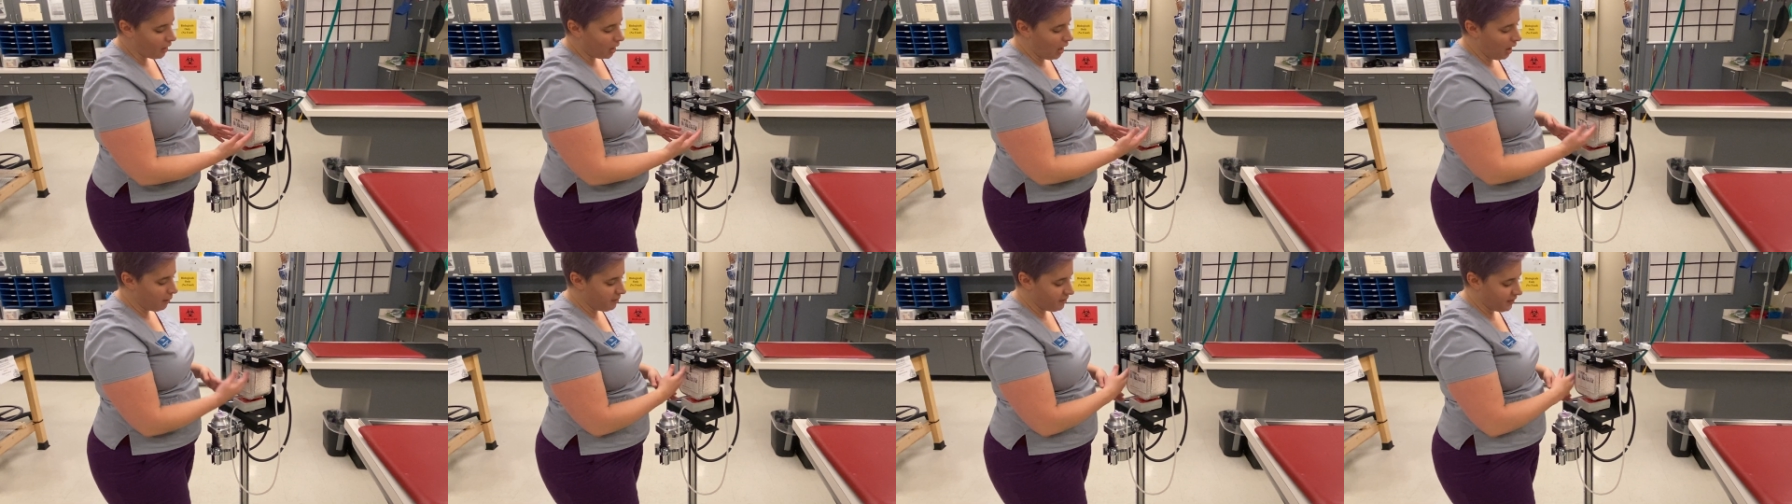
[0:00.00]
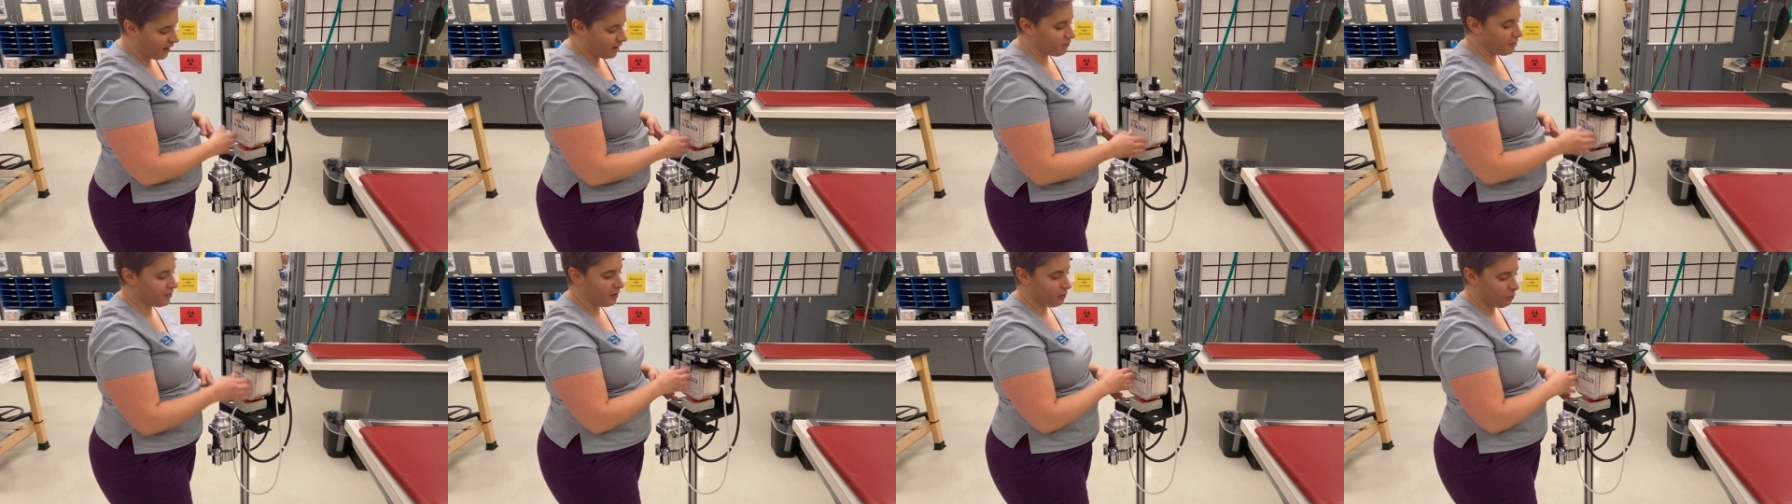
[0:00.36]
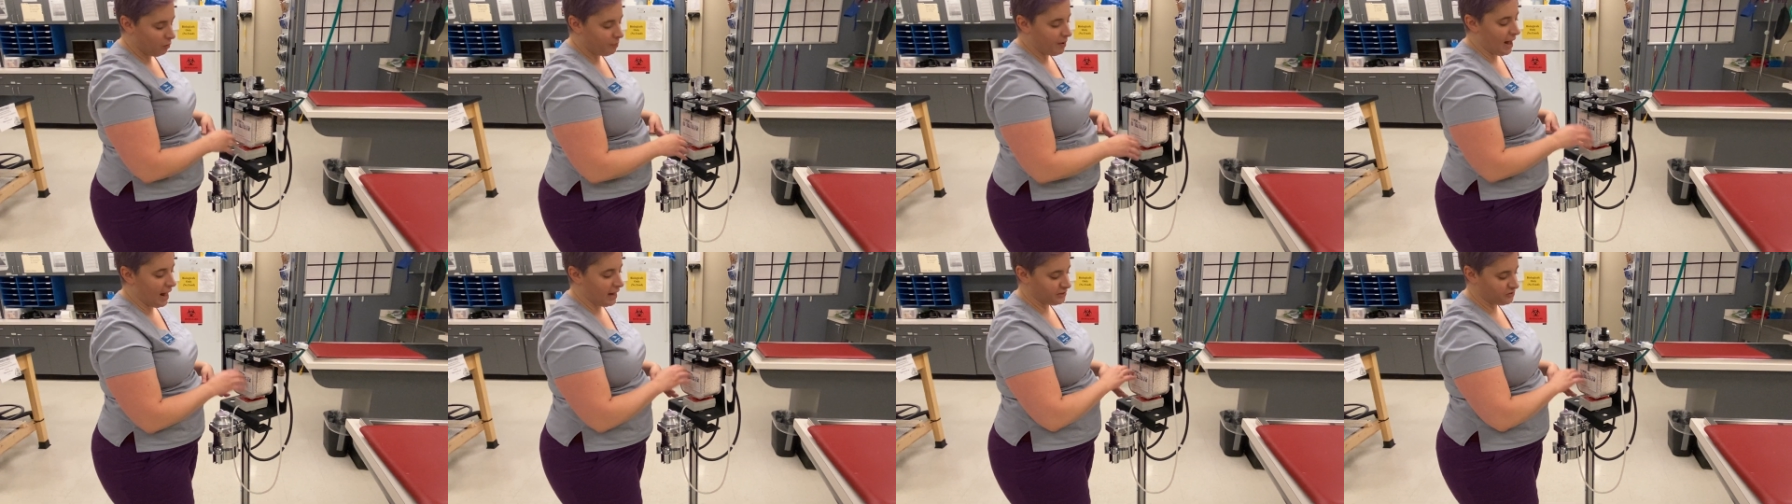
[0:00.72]
Um, and then everything will
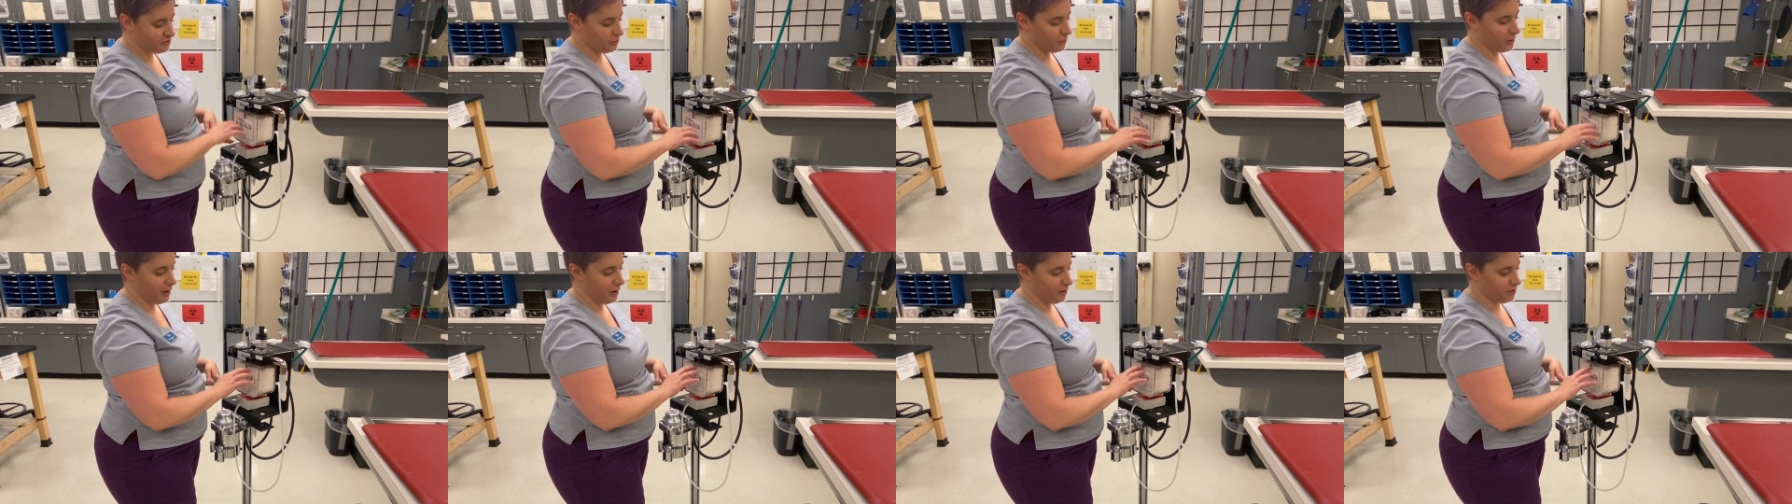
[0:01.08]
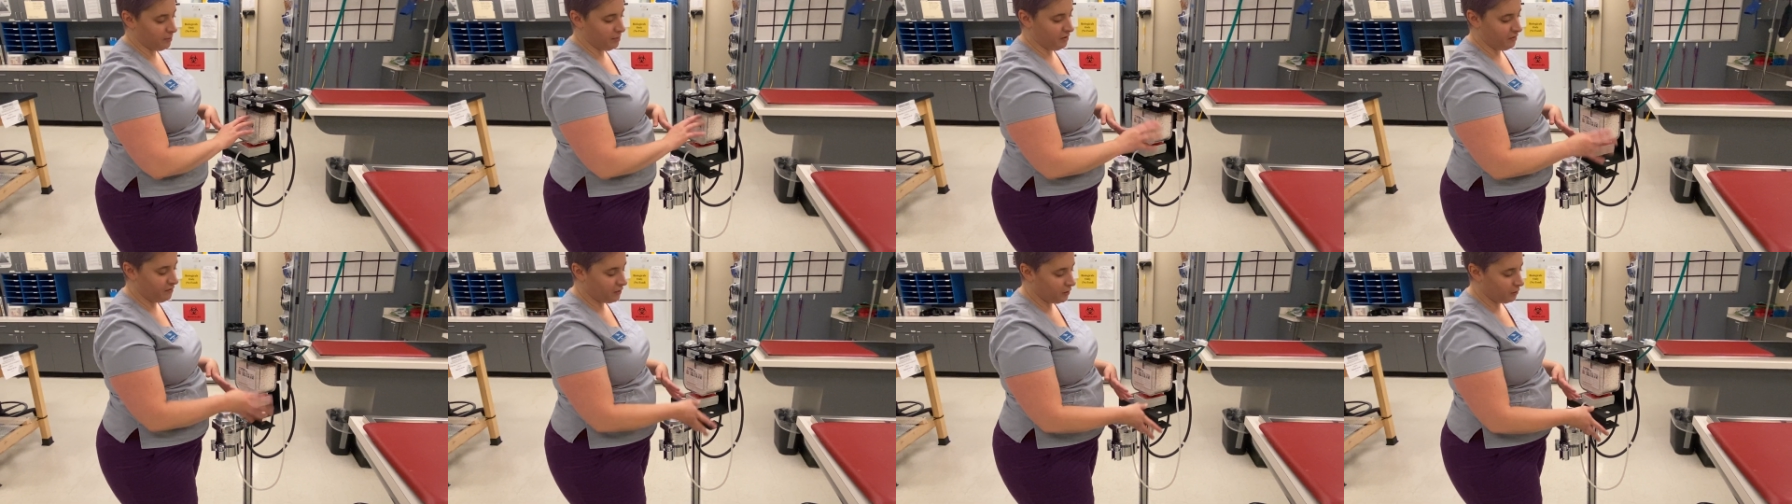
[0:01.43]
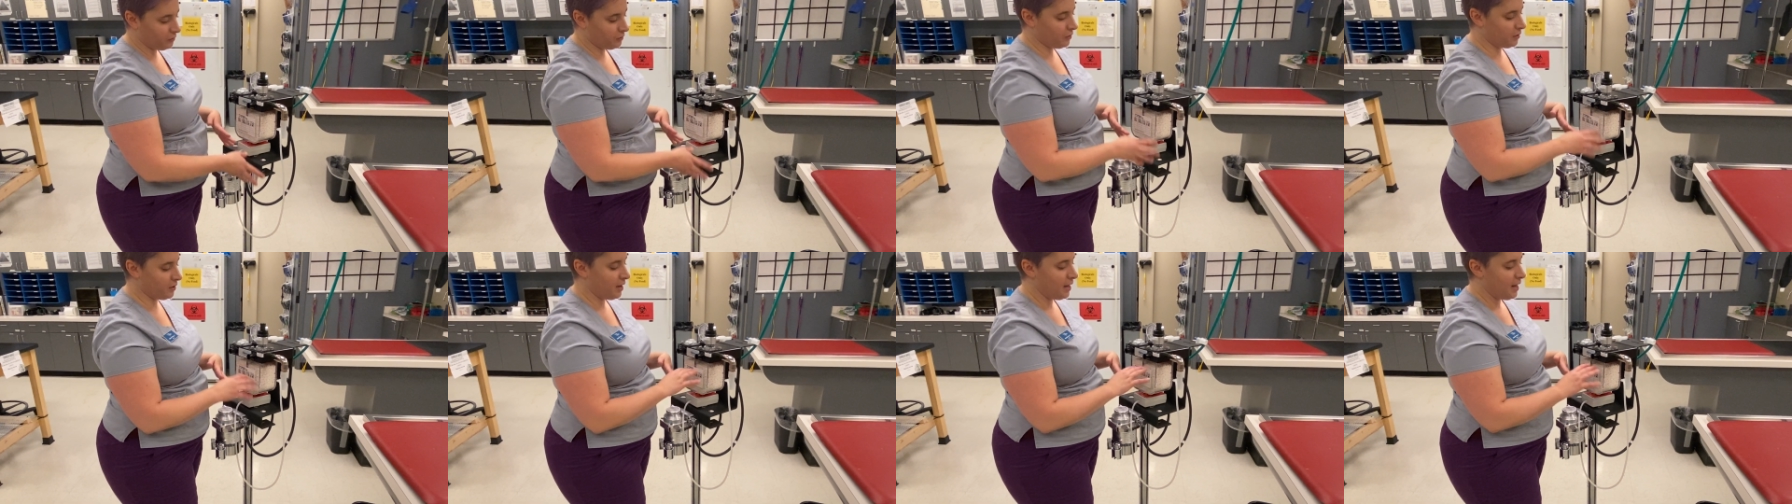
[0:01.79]
pass through here to be
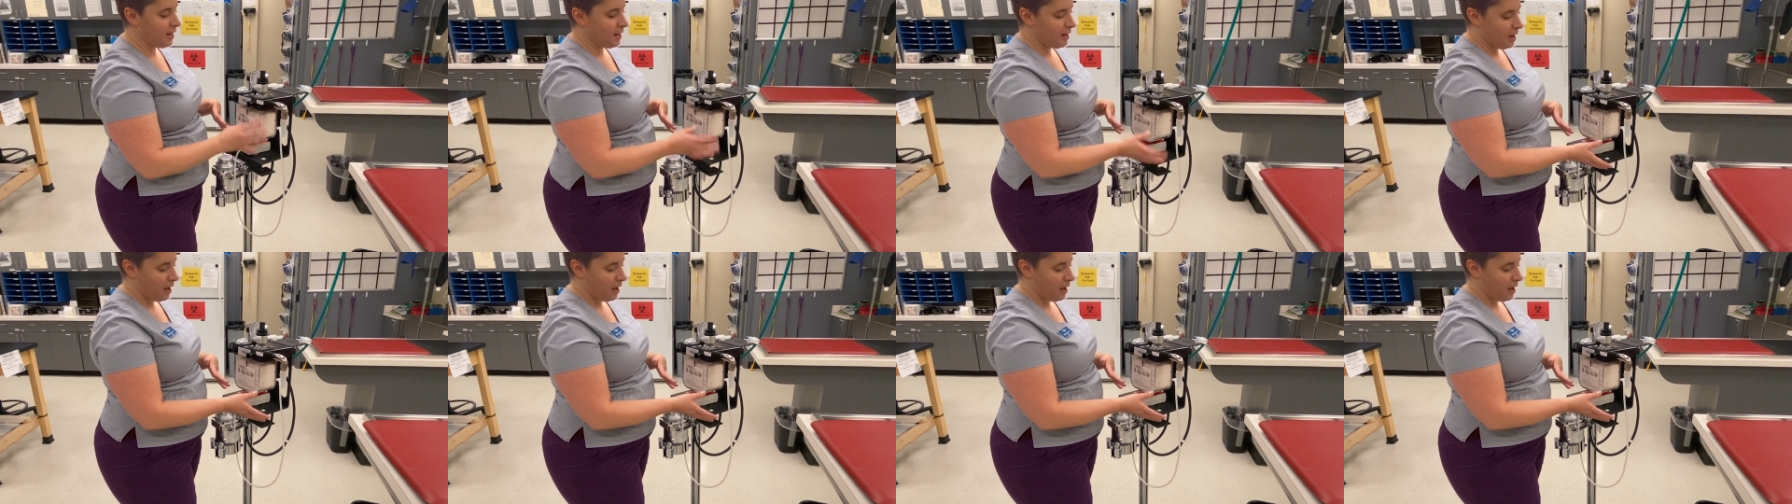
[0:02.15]
filtered,